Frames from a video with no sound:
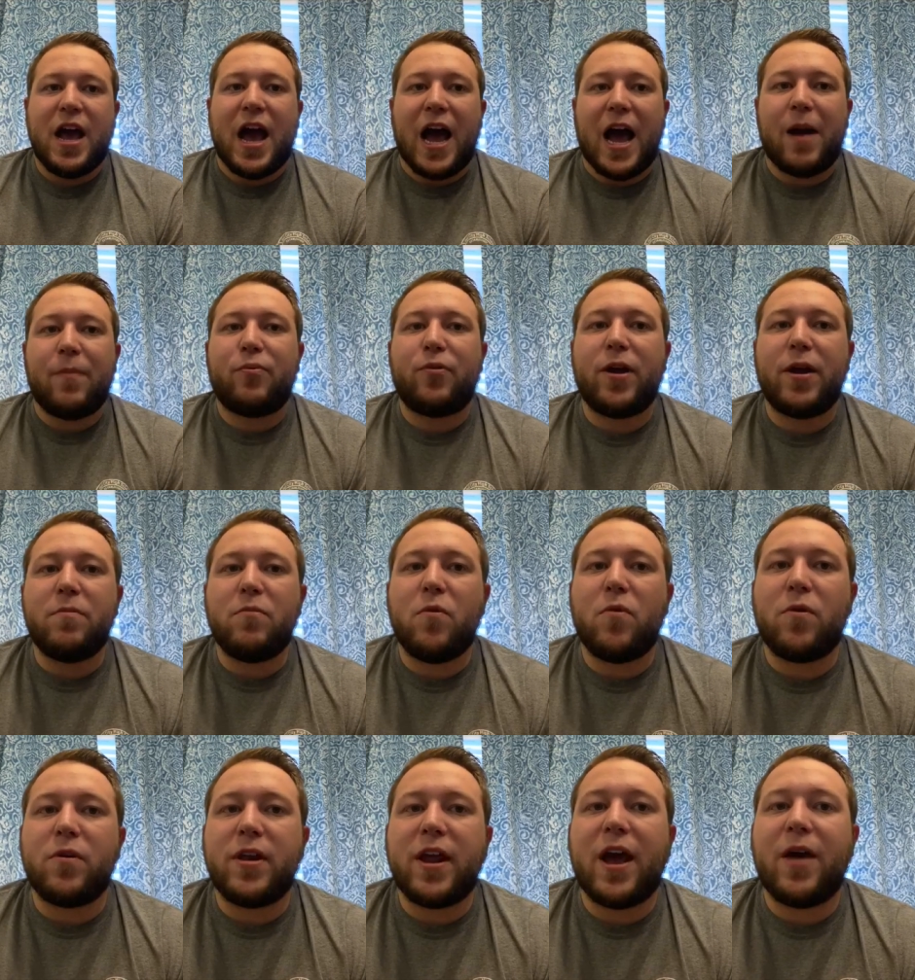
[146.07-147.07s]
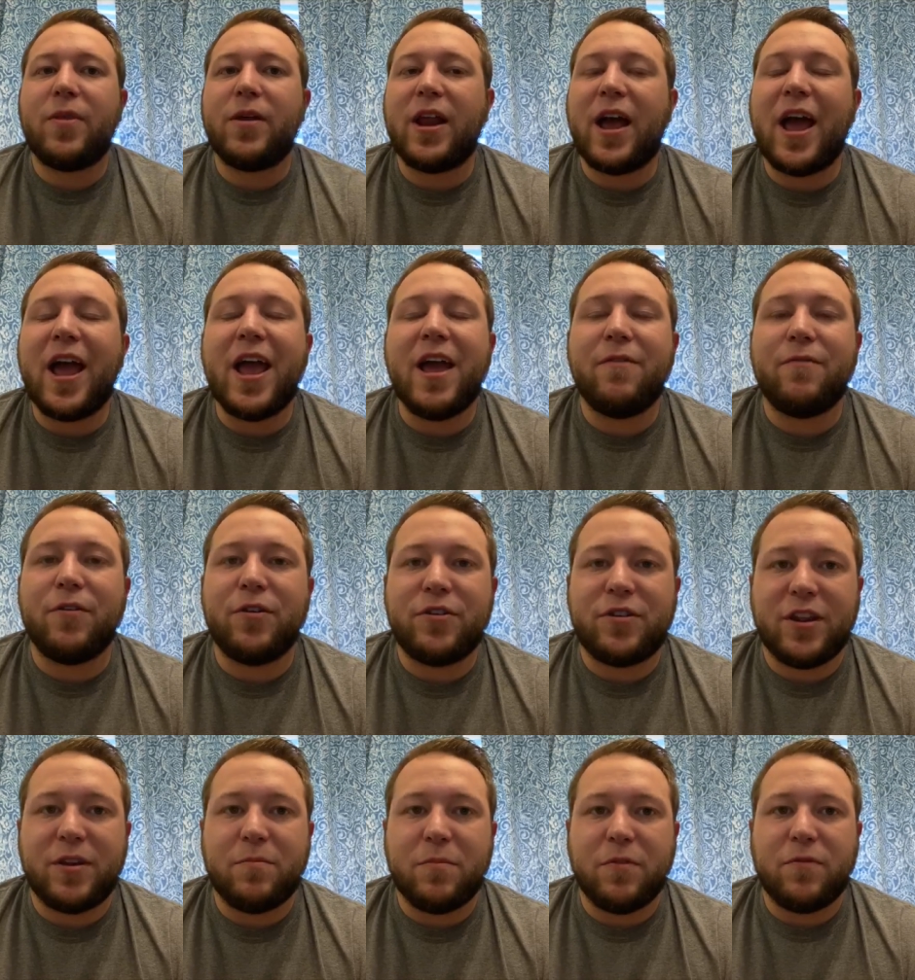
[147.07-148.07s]
I pray more now than I ever
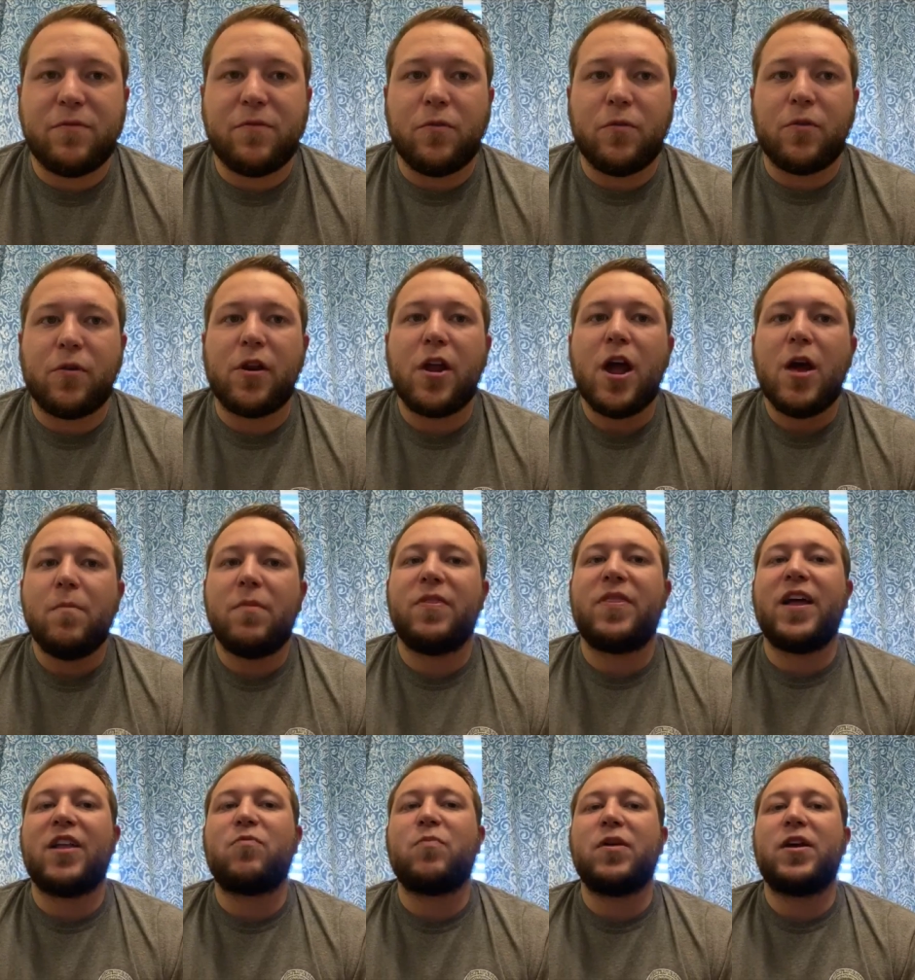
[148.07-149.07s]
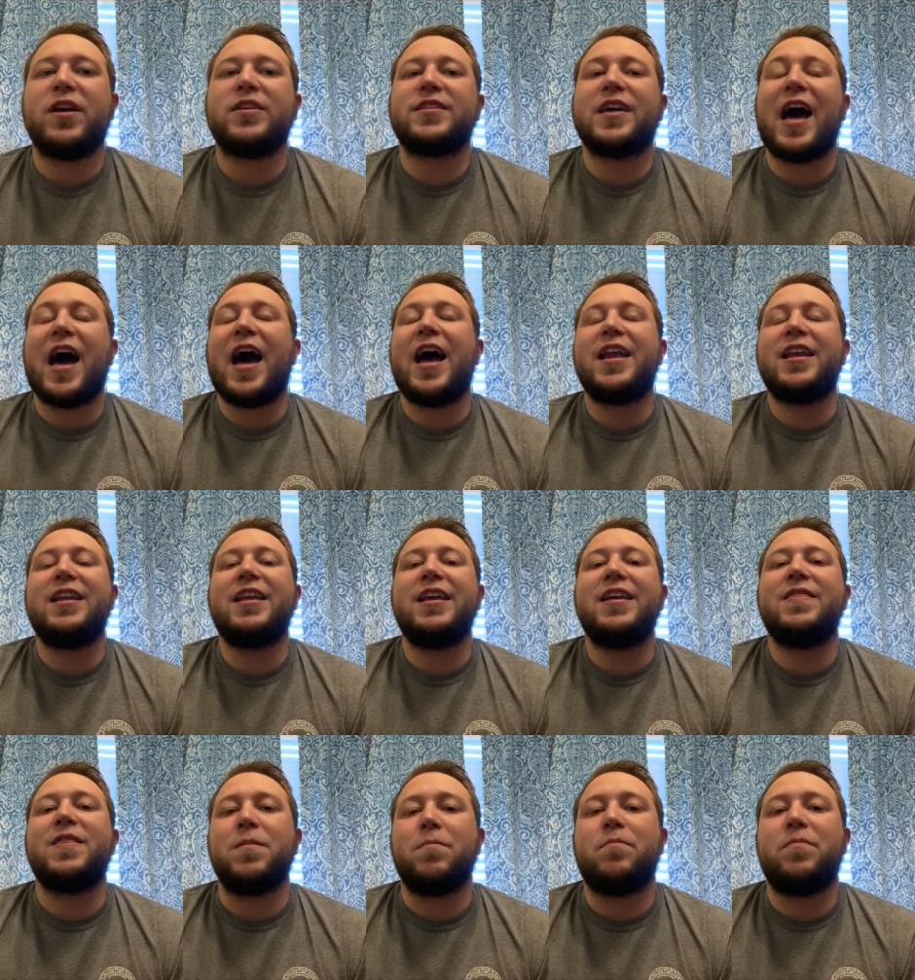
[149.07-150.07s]
did before, but that's because I
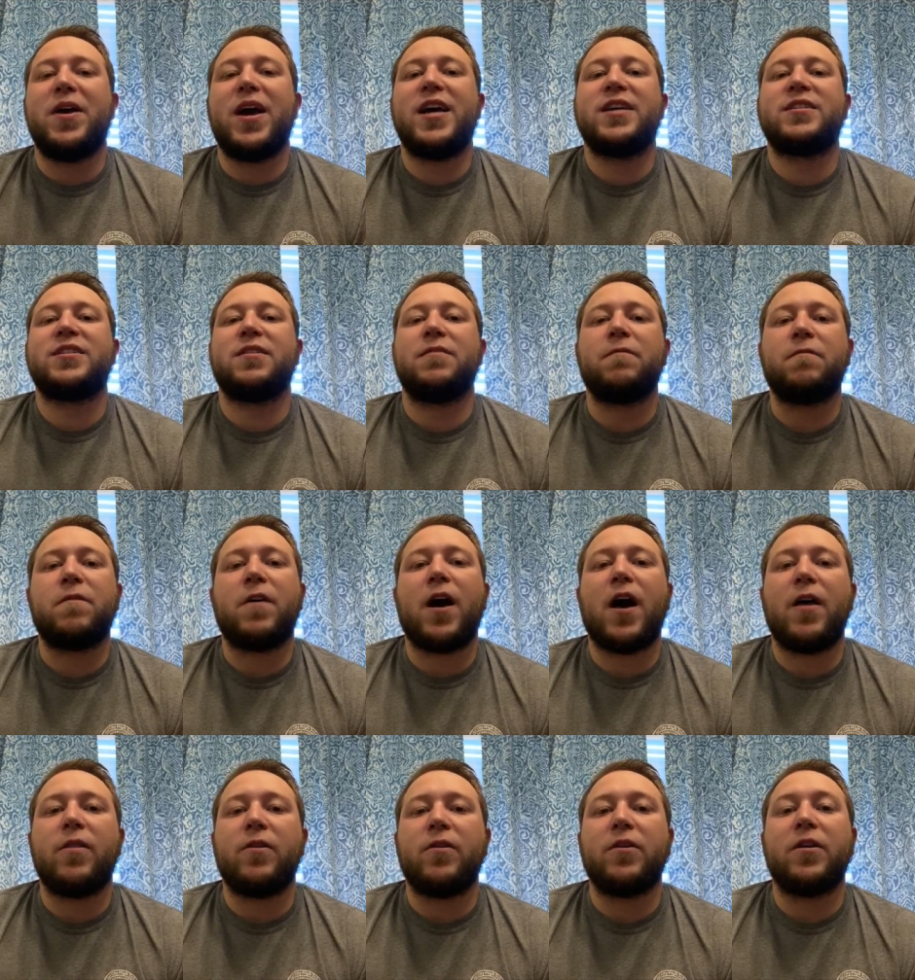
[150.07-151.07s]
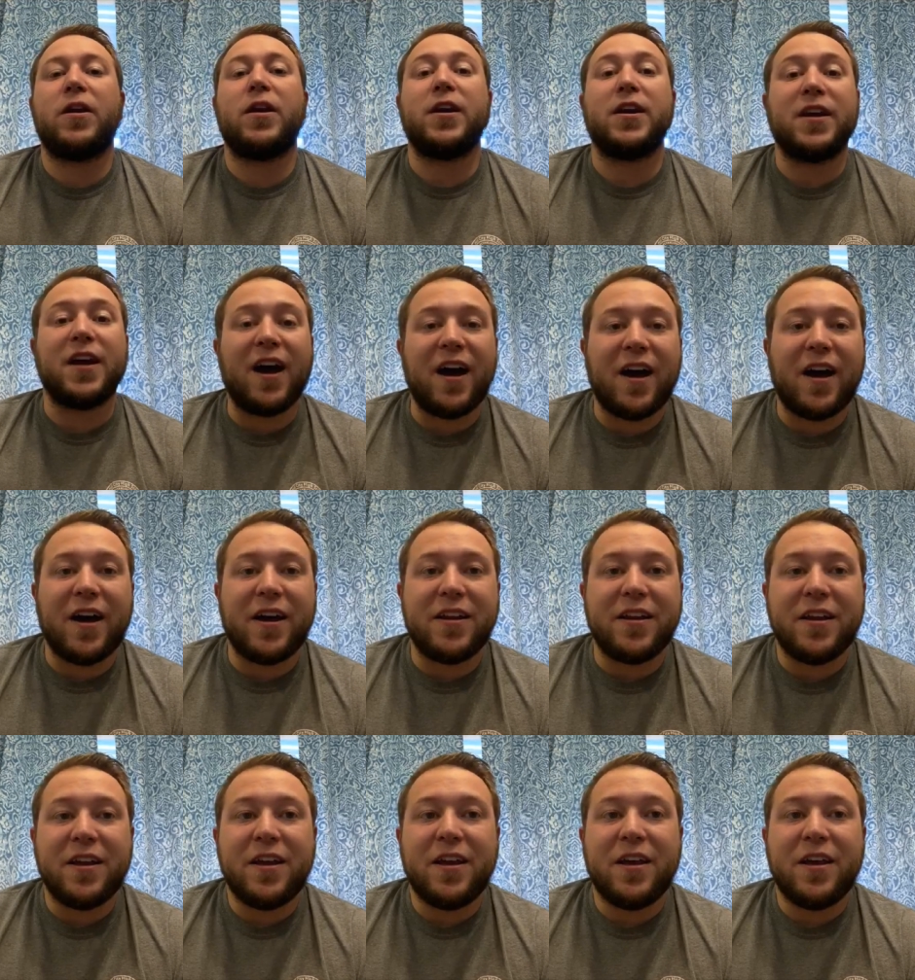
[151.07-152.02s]
need the best father, God,